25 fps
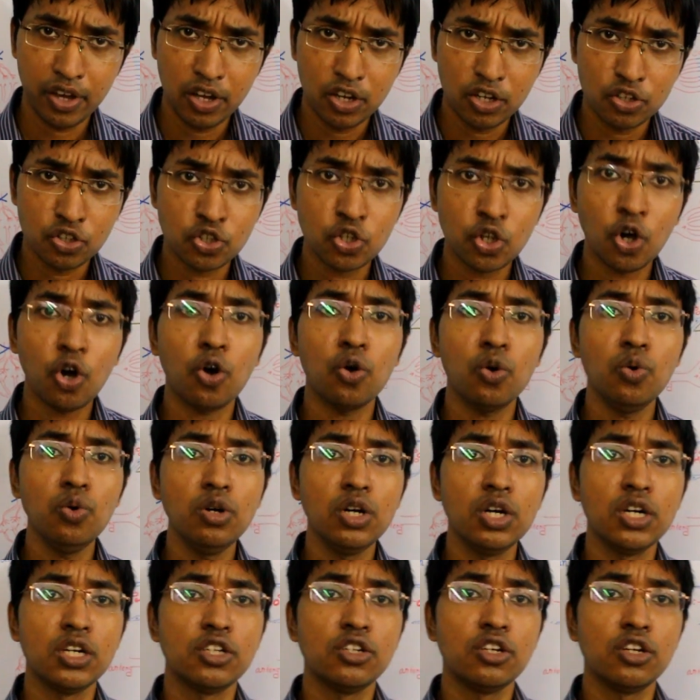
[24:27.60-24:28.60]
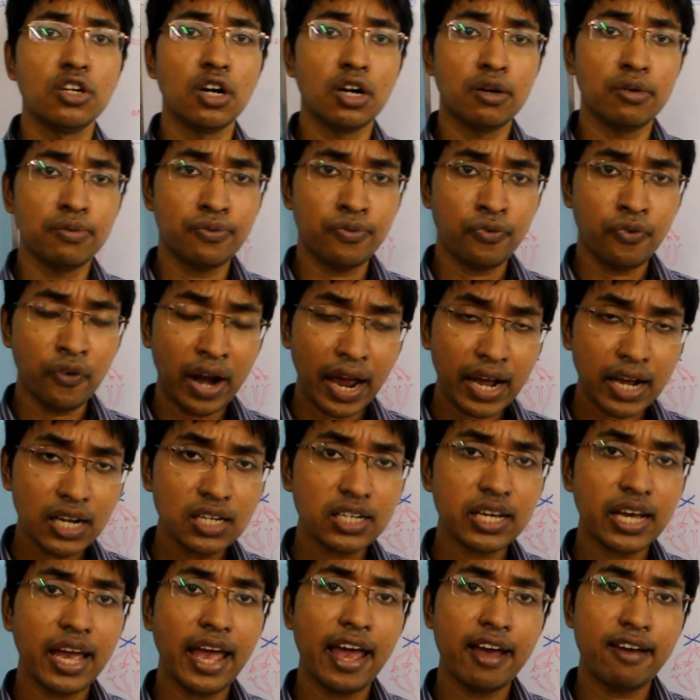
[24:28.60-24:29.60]
So
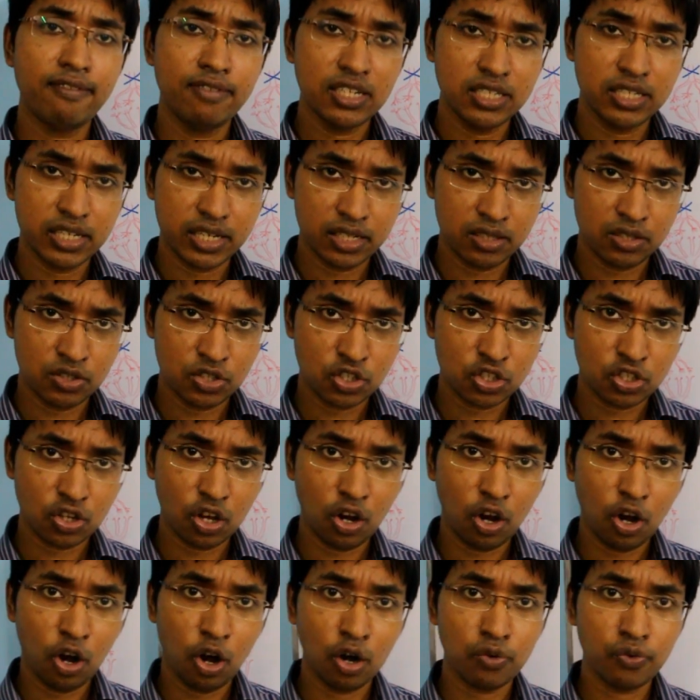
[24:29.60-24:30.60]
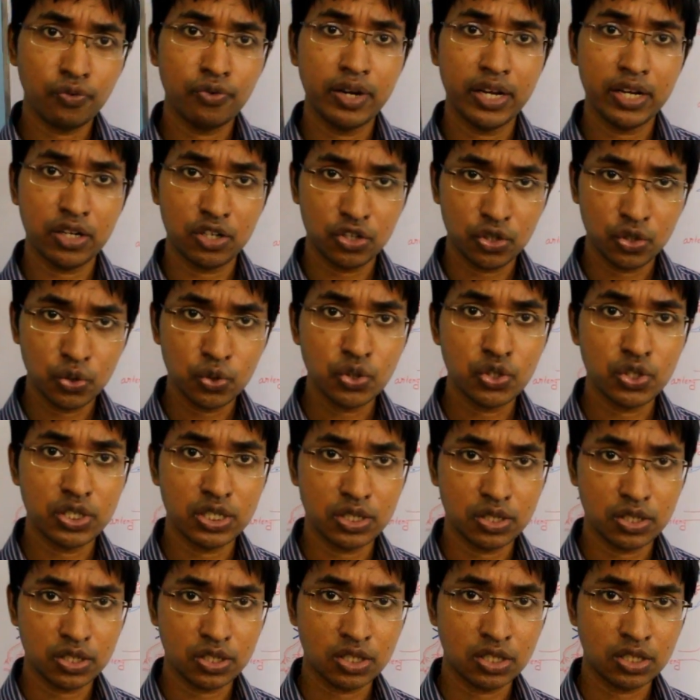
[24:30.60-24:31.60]
frank evidence of
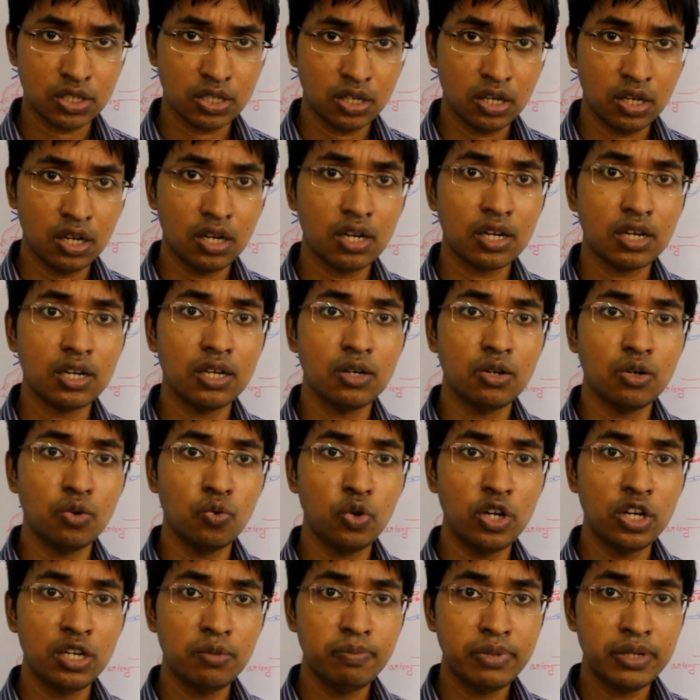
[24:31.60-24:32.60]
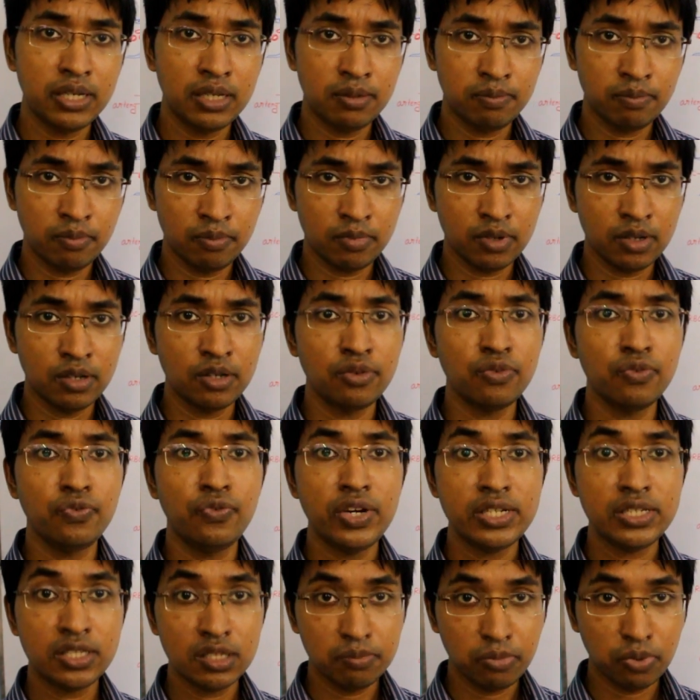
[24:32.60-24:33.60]
necrosis will be
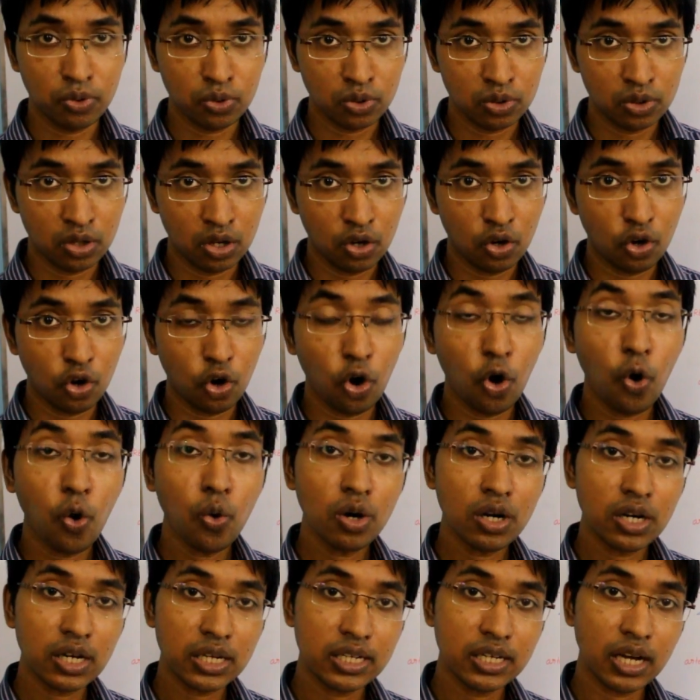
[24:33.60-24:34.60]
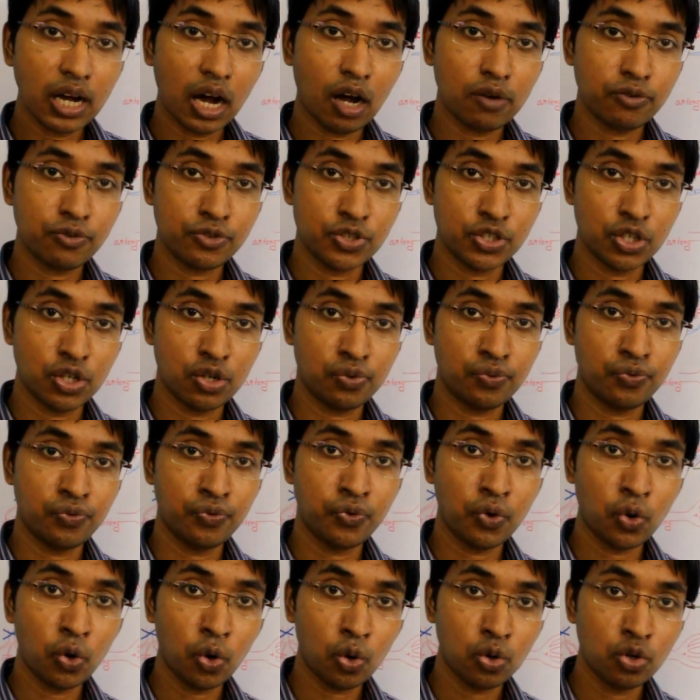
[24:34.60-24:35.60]
visible only after
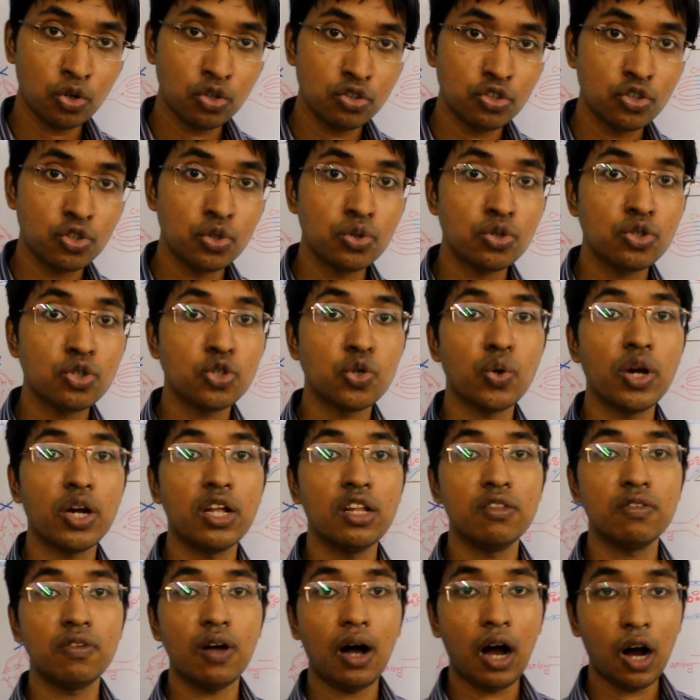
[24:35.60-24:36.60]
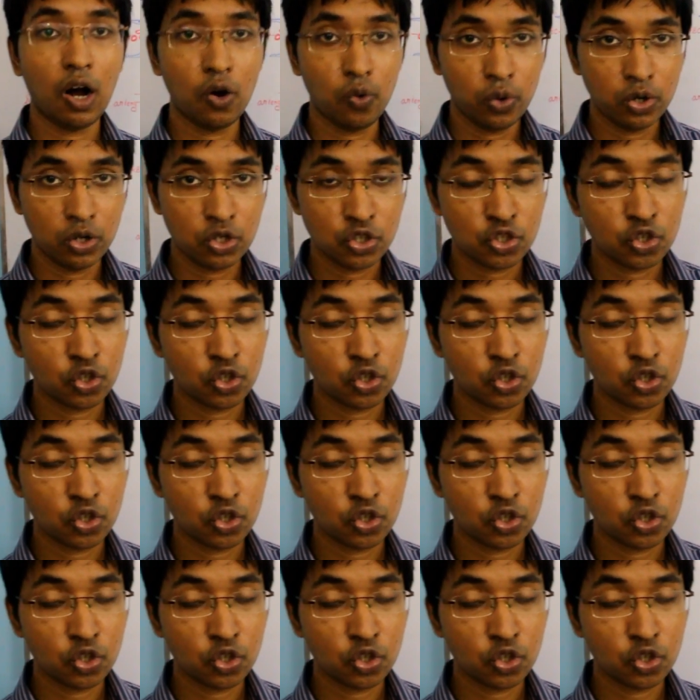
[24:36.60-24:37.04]
4 to 12 hours.